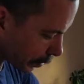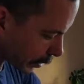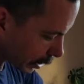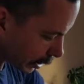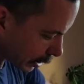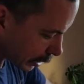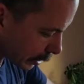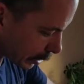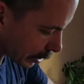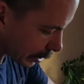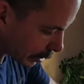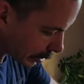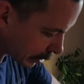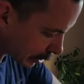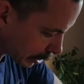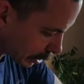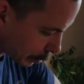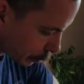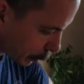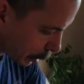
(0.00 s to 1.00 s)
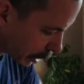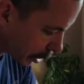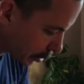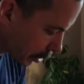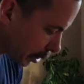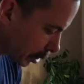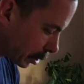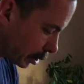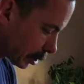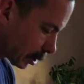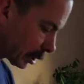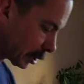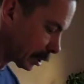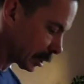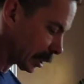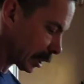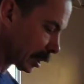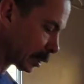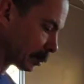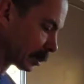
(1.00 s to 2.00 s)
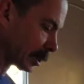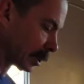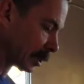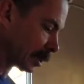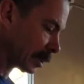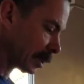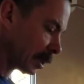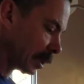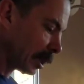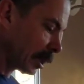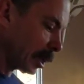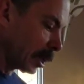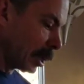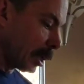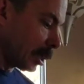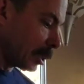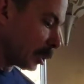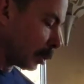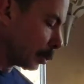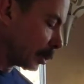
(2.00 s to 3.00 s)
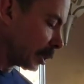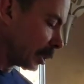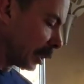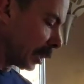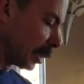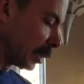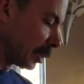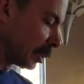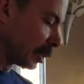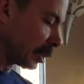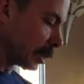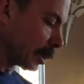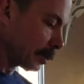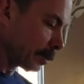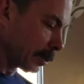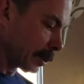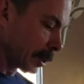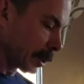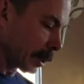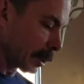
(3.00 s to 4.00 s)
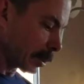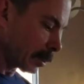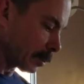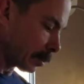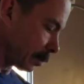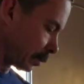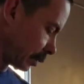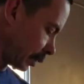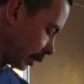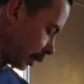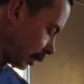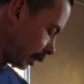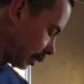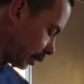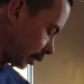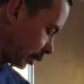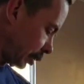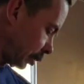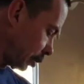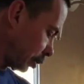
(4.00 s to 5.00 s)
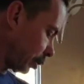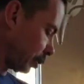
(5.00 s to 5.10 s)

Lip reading: find some way to return it to Amazon. So once you got your stuff in there and you